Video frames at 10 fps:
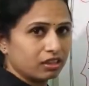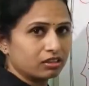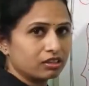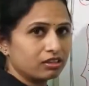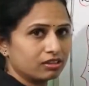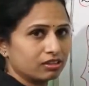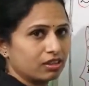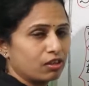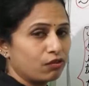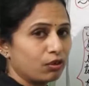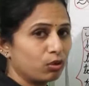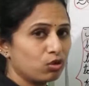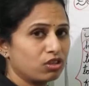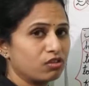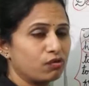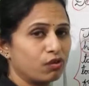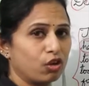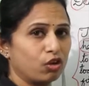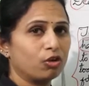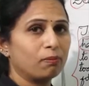this is future
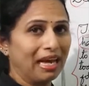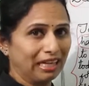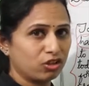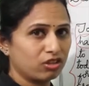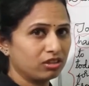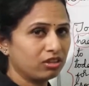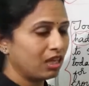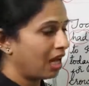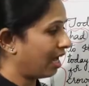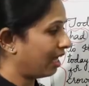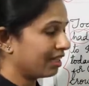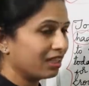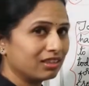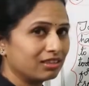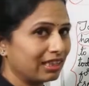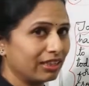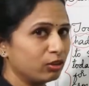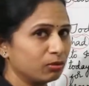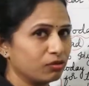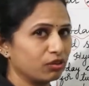follow-up action. I said
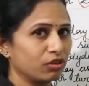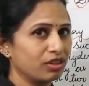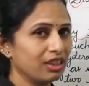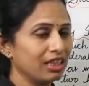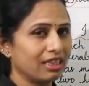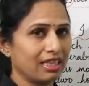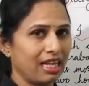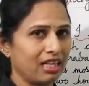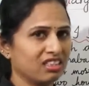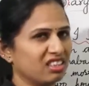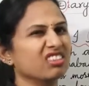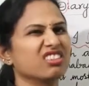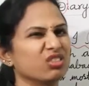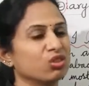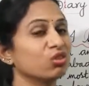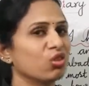you before that it is